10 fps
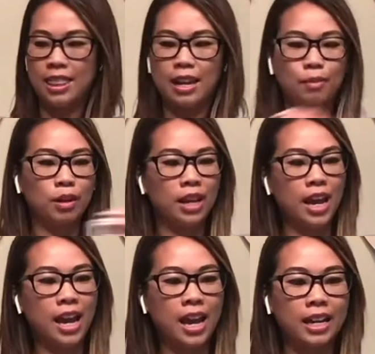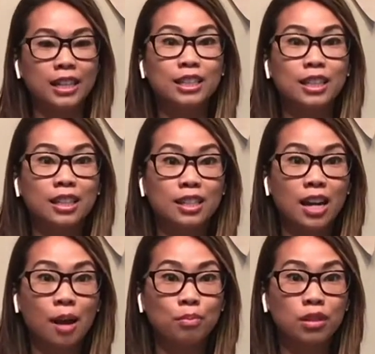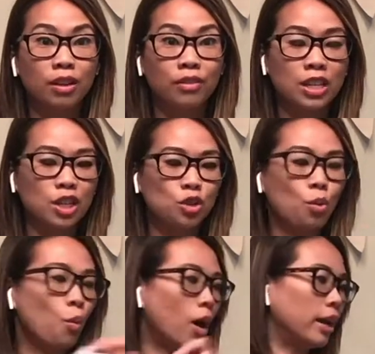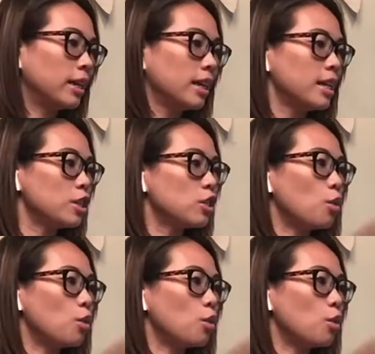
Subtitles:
And then I'm gonna add it to the tops of each one.